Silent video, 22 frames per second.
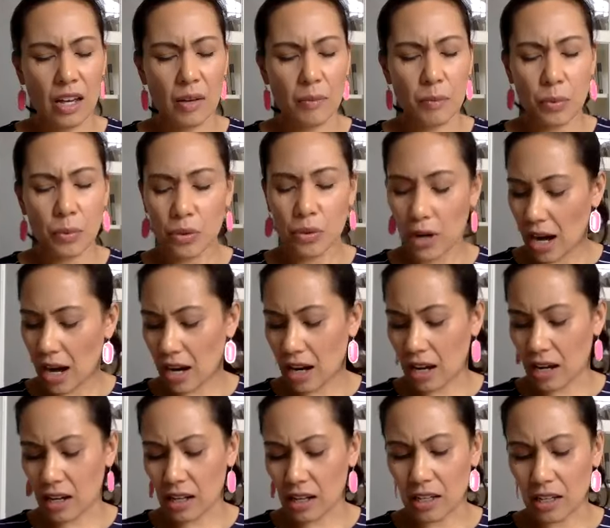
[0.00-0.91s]

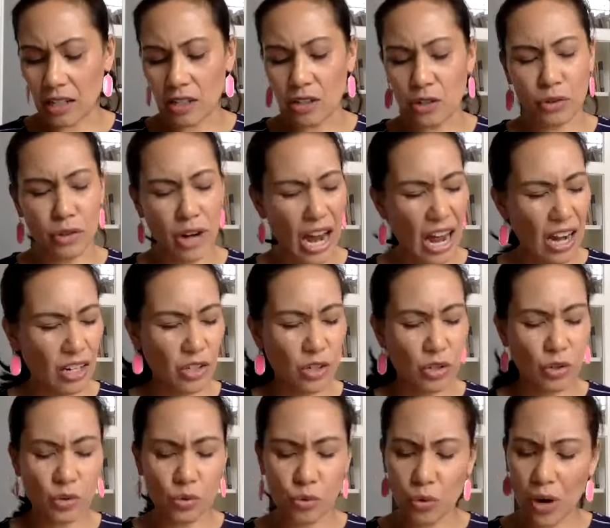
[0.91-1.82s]
praying, and
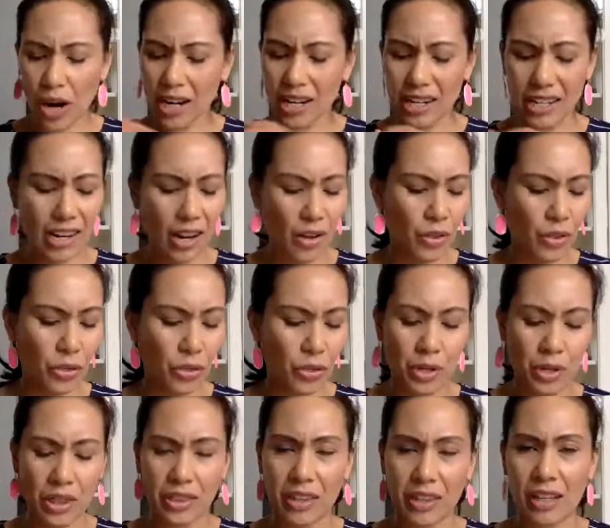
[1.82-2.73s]
gratitude, writing down
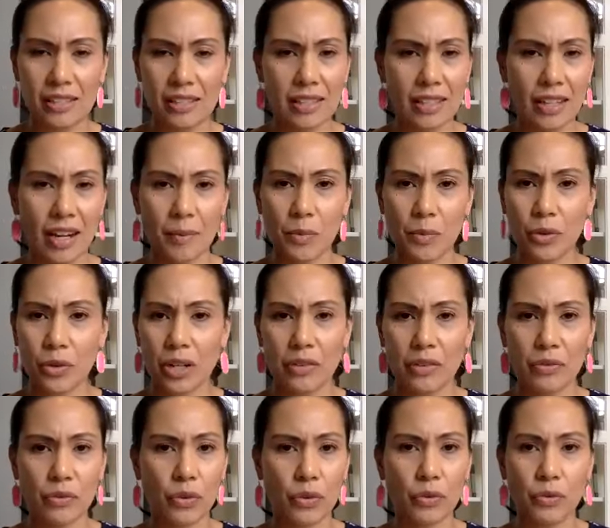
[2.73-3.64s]
3 things that I'm
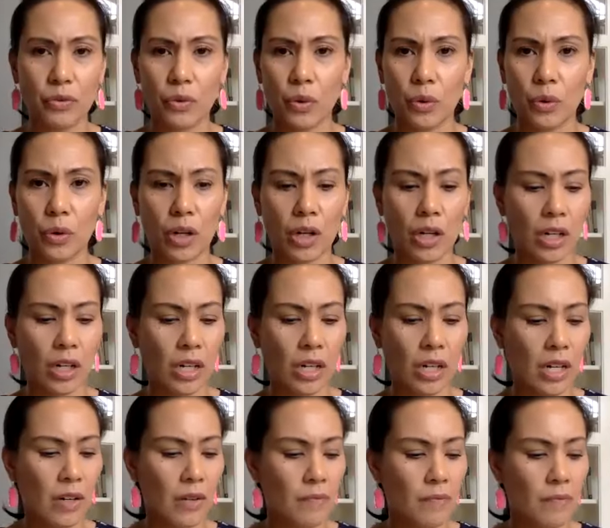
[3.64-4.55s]
grateful for,
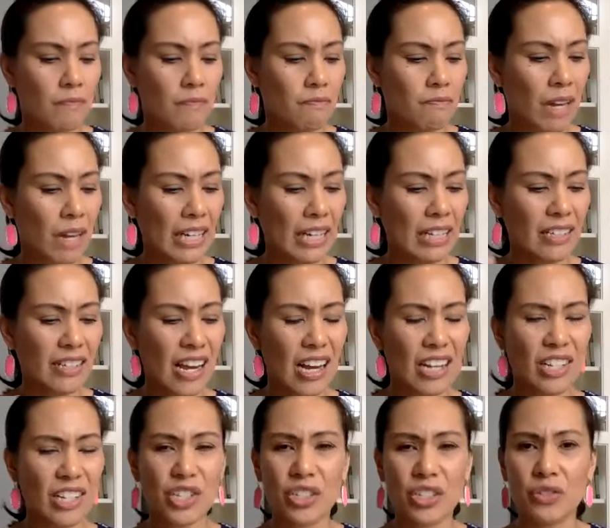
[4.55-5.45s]
my
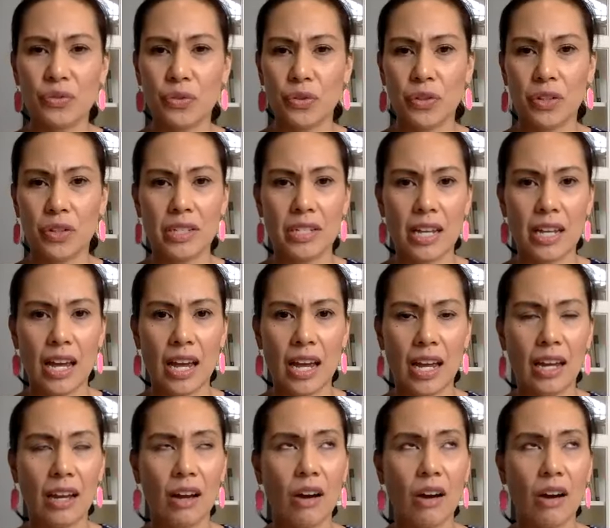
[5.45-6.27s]
intentions for the day.